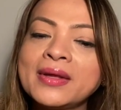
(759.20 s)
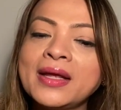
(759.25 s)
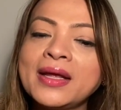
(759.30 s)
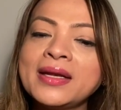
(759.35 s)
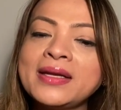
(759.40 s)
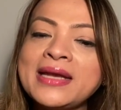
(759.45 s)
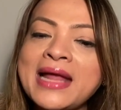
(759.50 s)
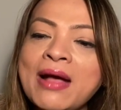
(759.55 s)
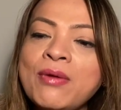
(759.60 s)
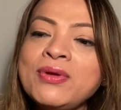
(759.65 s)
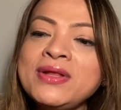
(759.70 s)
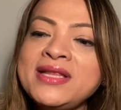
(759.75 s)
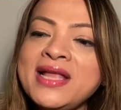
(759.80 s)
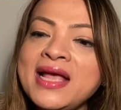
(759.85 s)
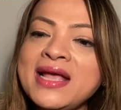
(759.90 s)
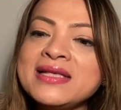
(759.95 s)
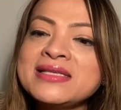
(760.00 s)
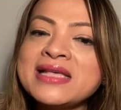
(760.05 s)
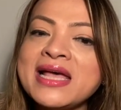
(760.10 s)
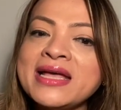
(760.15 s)

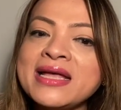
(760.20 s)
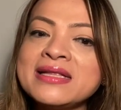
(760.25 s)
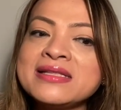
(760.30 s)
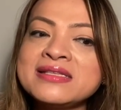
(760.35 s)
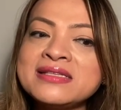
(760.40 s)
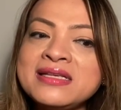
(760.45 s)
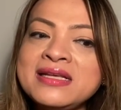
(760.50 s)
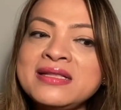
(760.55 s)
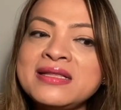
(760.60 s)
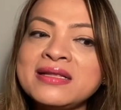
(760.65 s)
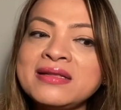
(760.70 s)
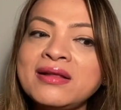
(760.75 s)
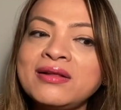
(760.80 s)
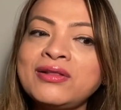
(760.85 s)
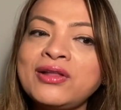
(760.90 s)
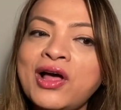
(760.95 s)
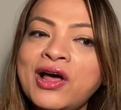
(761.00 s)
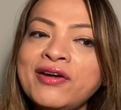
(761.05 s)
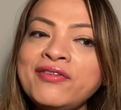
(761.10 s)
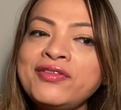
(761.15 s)
nowadays, I could see that a
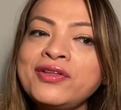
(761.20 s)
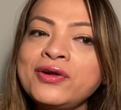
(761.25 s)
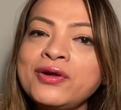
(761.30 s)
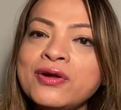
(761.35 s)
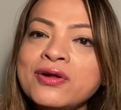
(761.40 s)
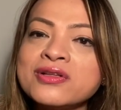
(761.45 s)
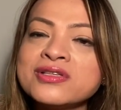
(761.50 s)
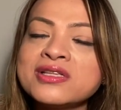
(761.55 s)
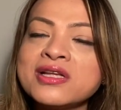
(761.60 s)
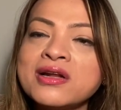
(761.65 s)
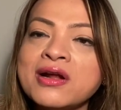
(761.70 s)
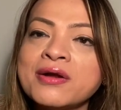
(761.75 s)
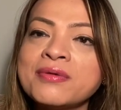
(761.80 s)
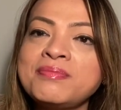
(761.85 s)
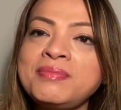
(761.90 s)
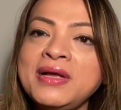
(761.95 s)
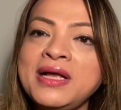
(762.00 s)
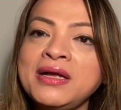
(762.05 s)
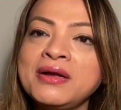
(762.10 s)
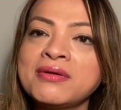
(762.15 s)
lot of the girls that are
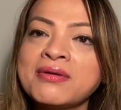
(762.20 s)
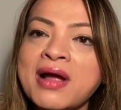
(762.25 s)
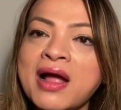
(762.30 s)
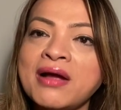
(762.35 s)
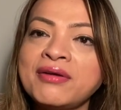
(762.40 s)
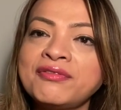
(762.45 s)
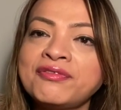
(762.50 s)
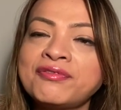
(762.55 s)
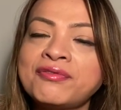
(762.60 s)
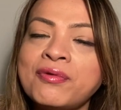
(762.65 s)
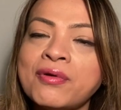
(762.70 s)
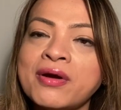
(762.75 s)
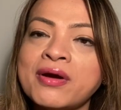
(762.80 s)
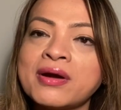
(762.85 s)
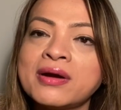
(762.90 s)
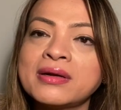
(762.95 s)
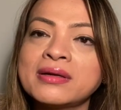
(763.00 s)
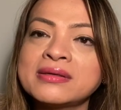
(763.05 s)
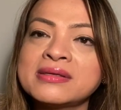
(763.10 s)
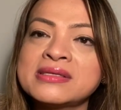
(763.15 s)
being crowned for